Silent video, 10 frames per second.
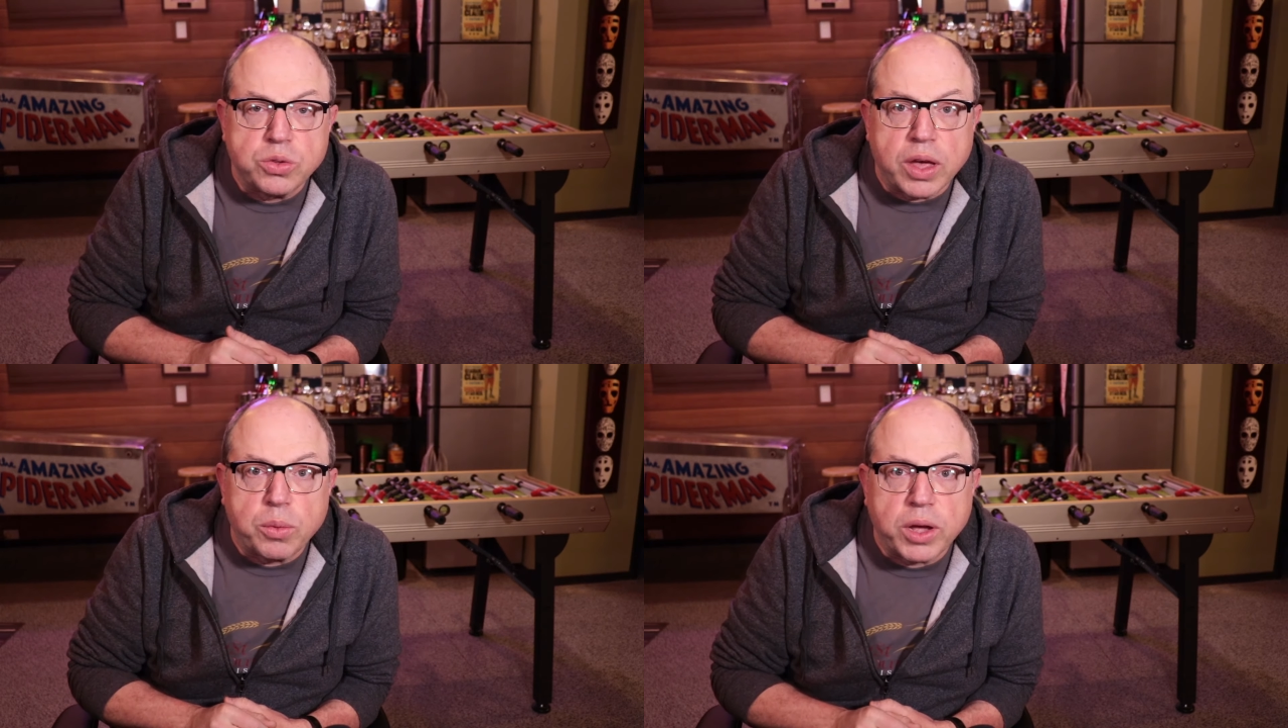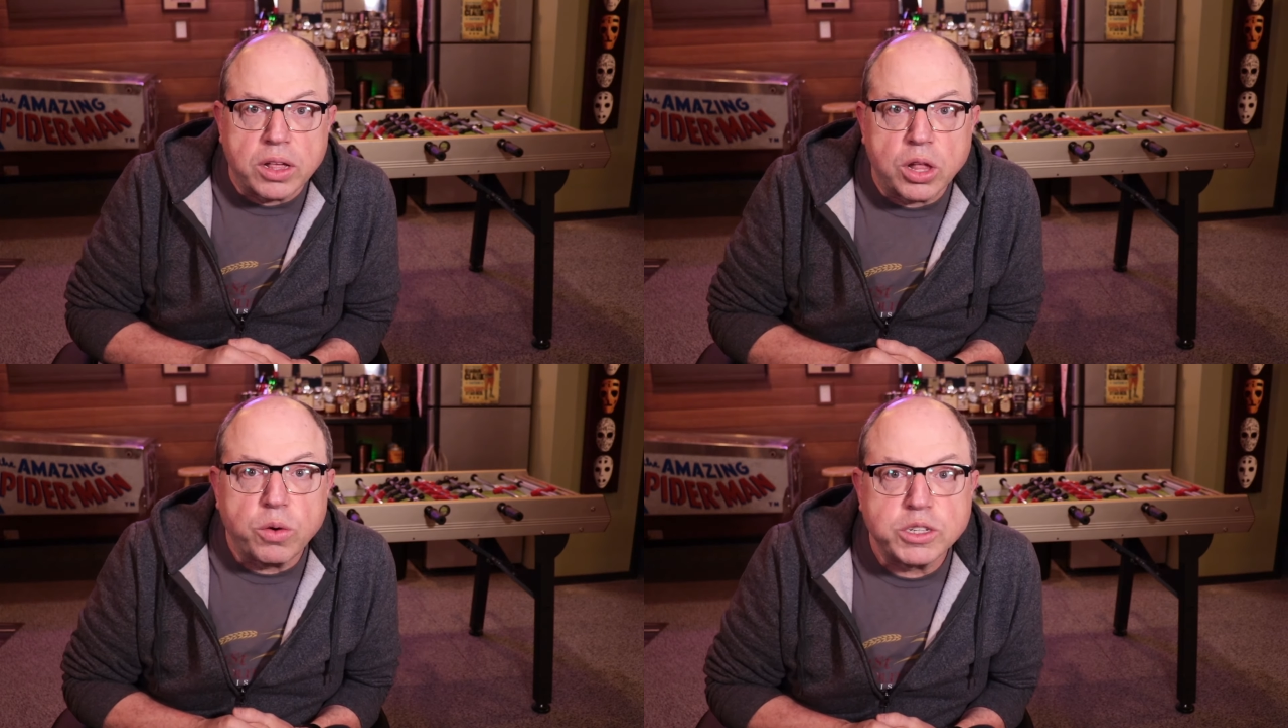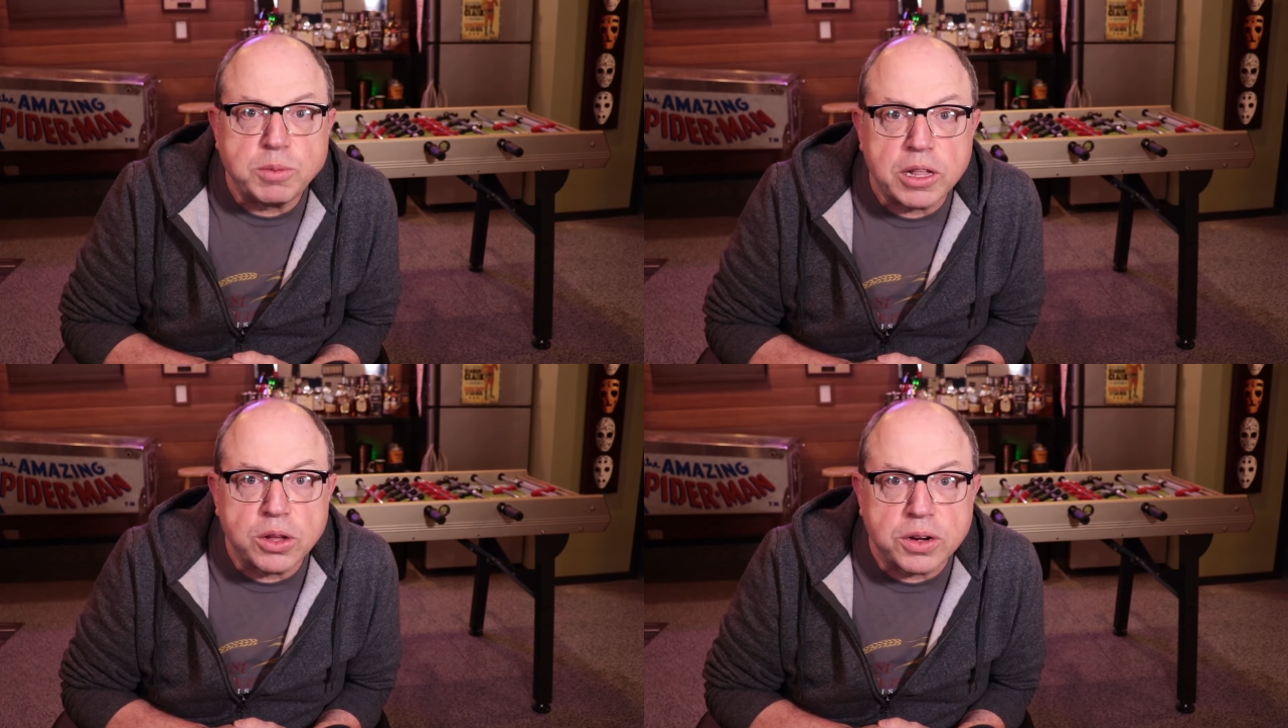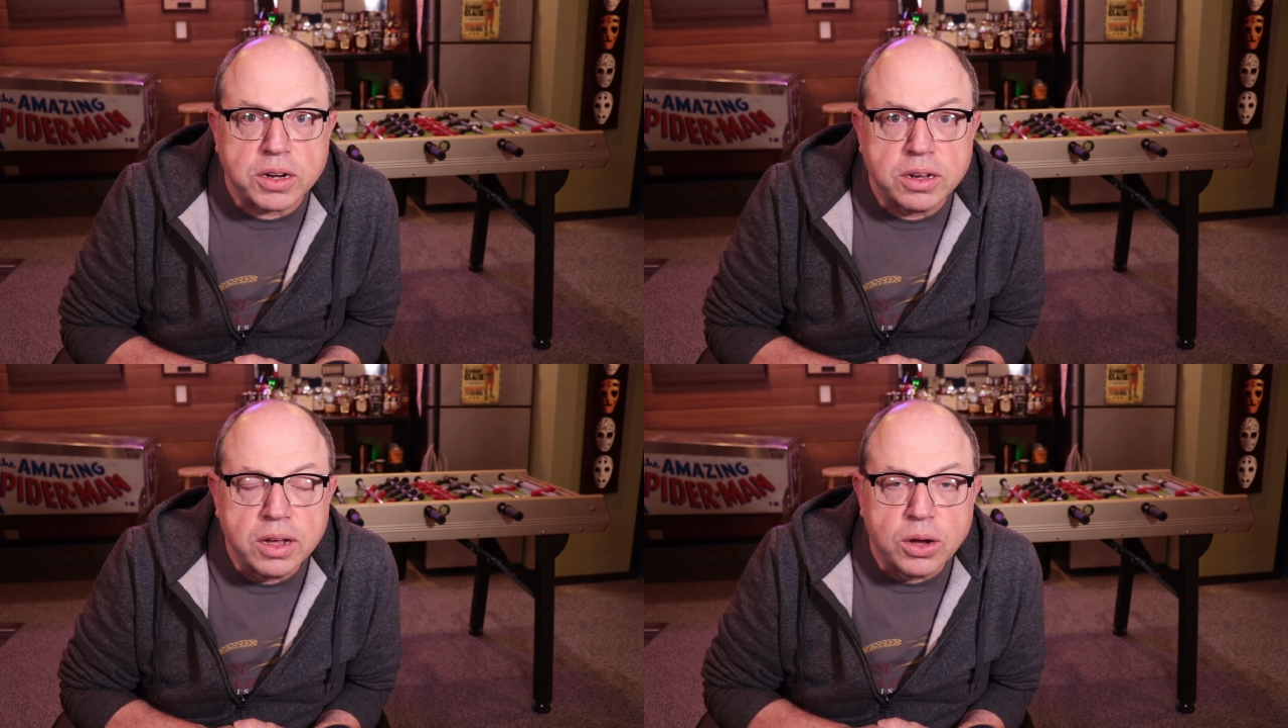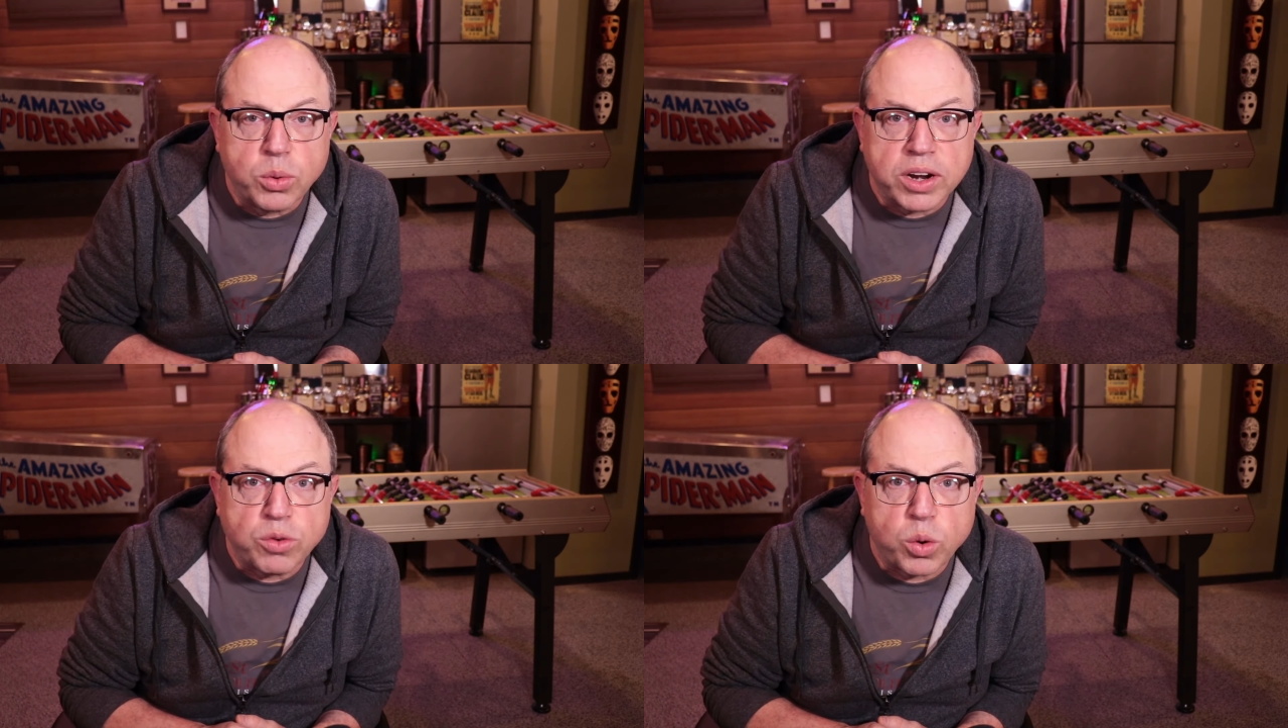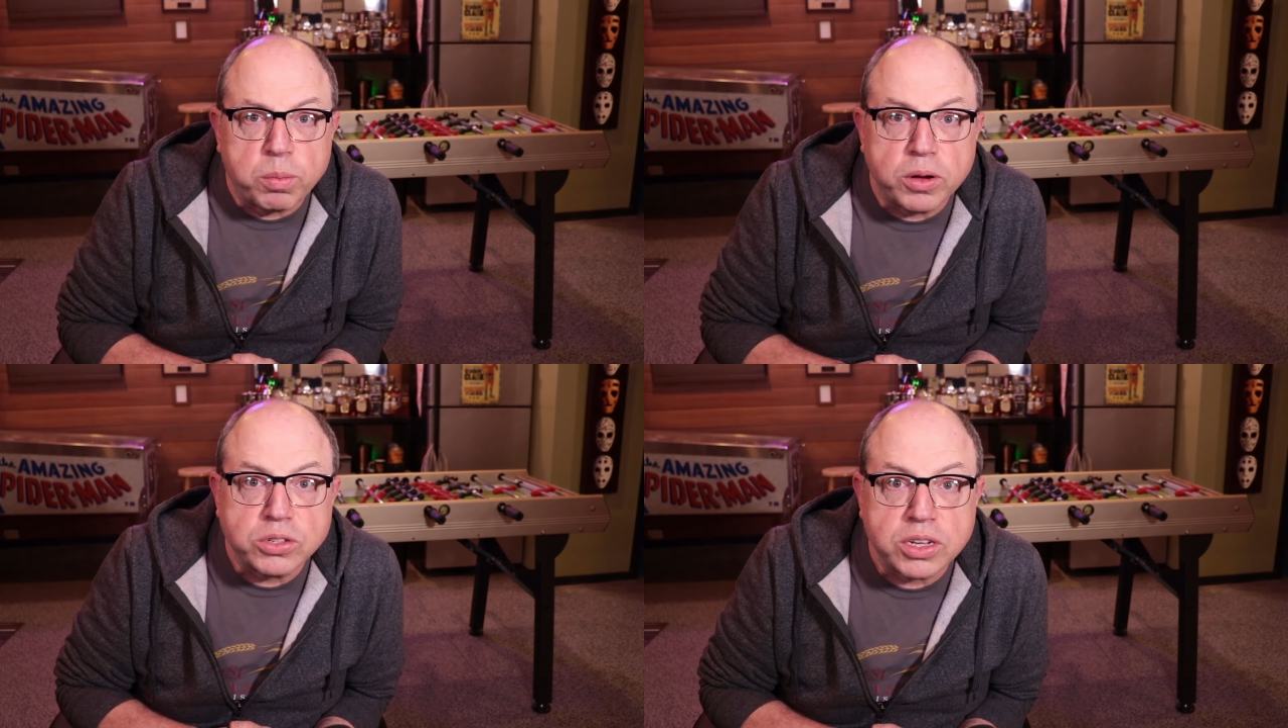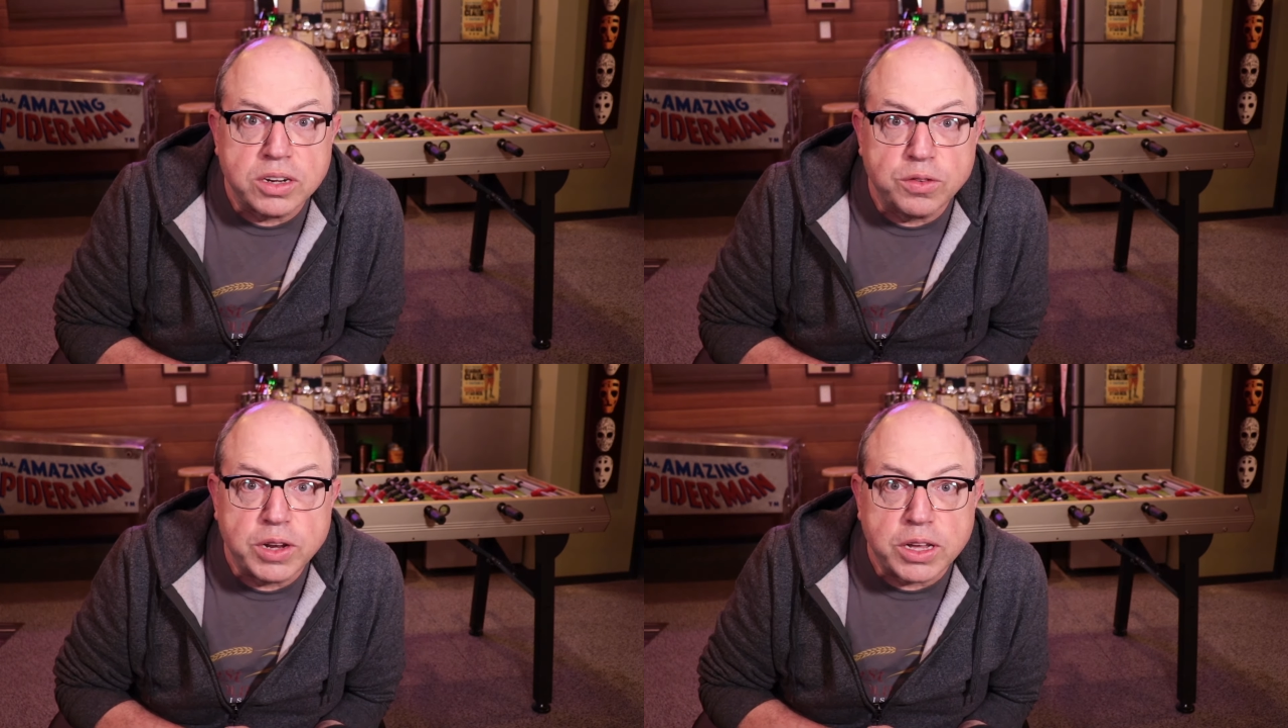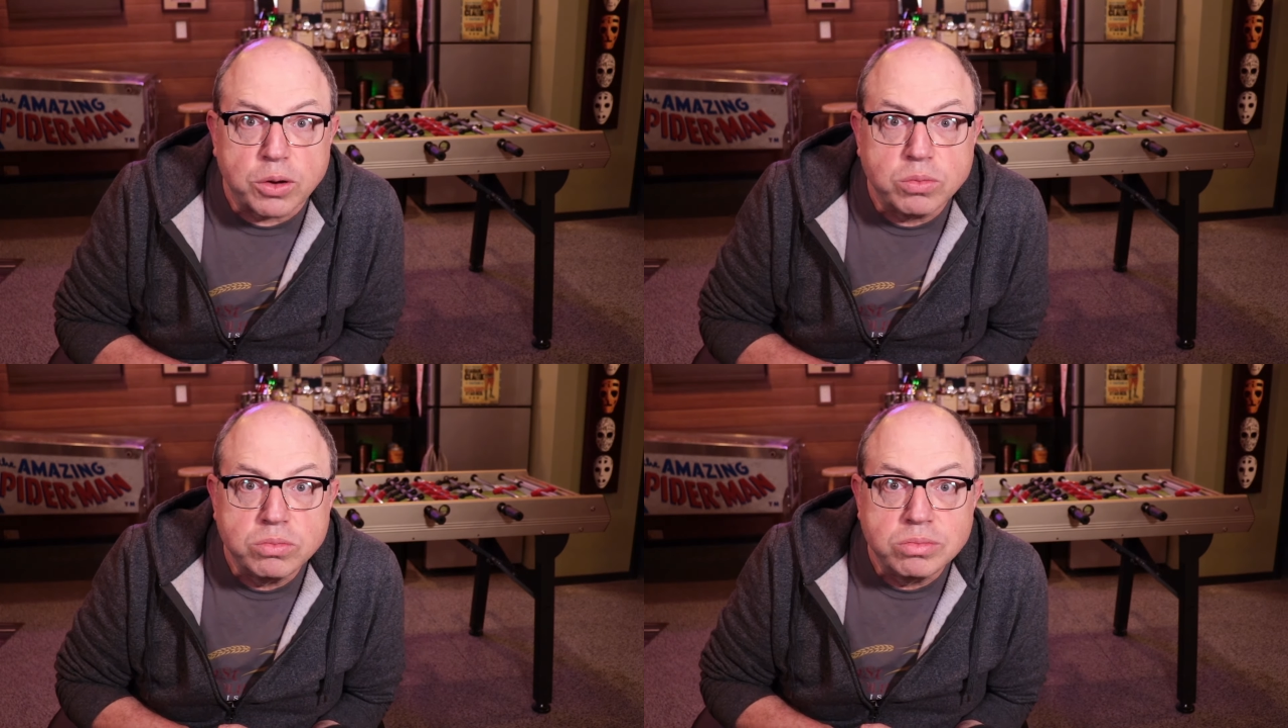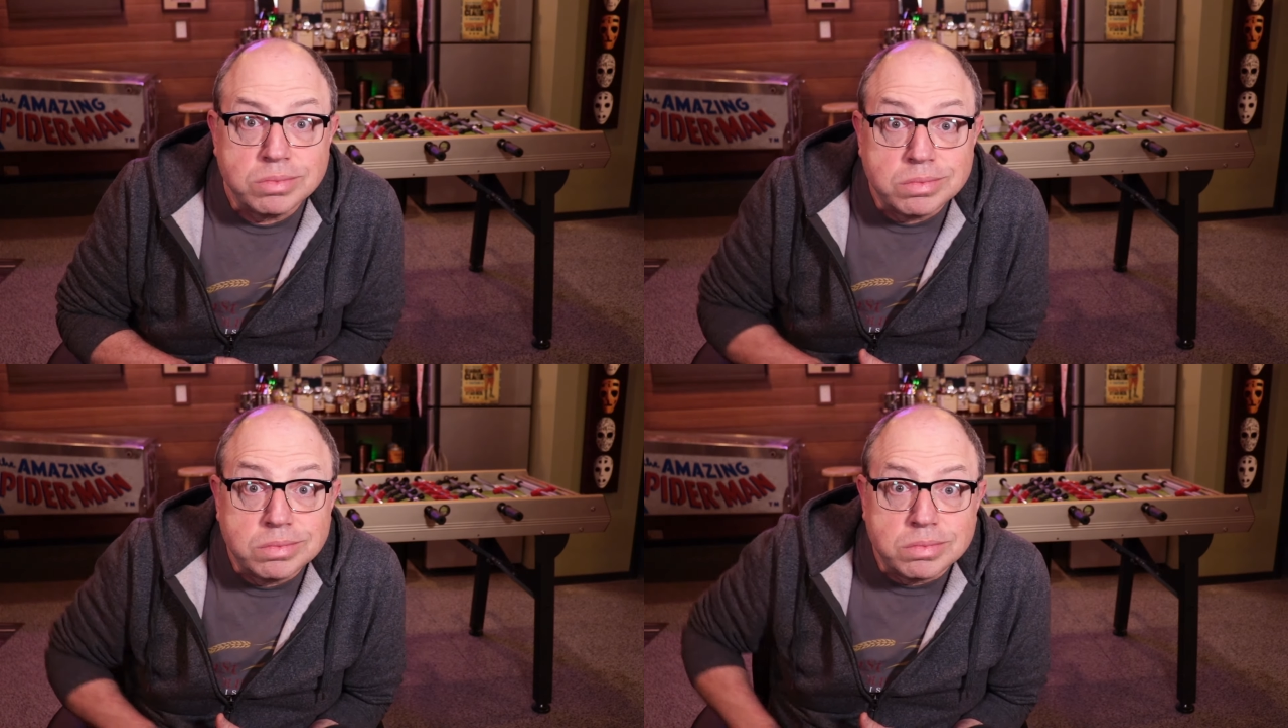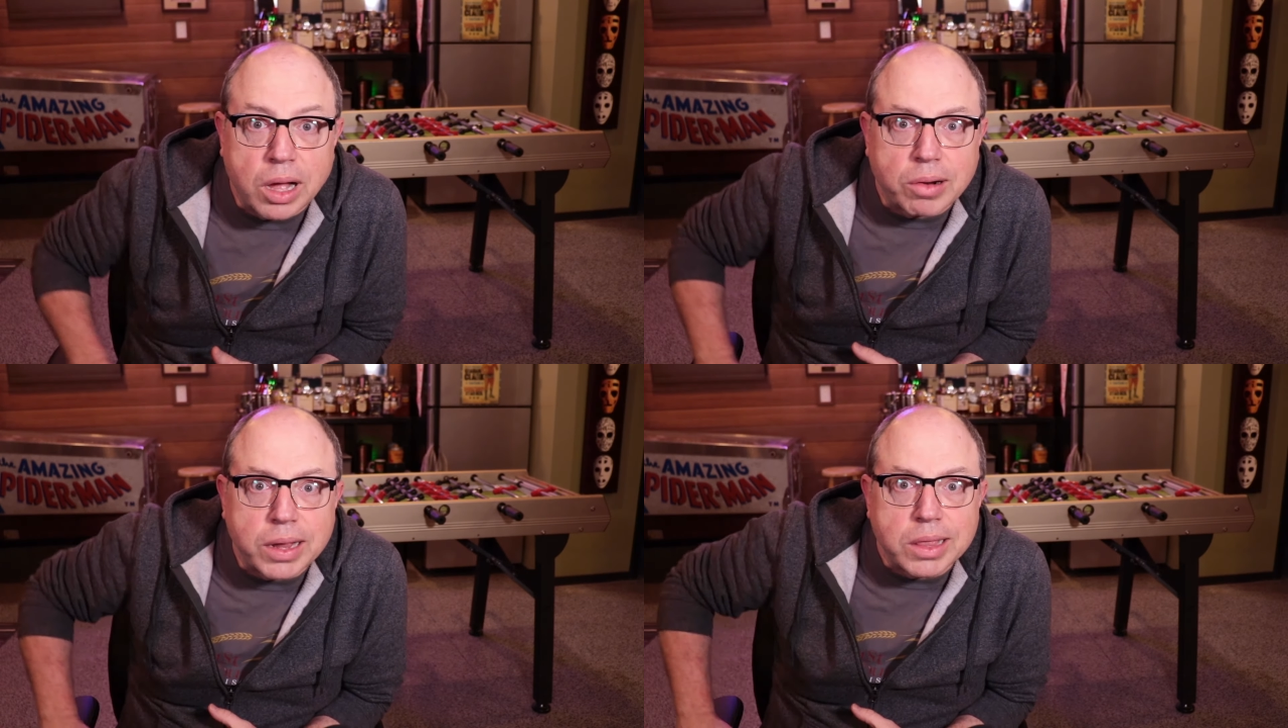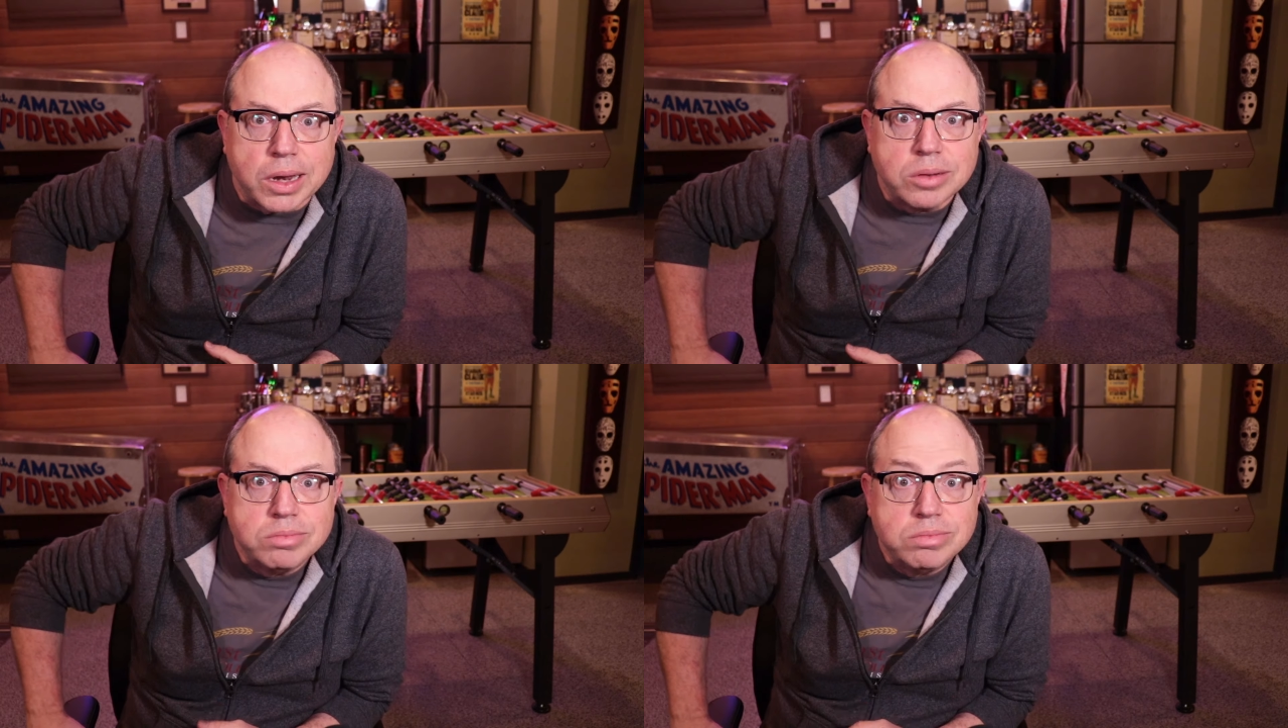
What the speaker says: That way you'll always be alerted whenever we're posting a new video. All right, then.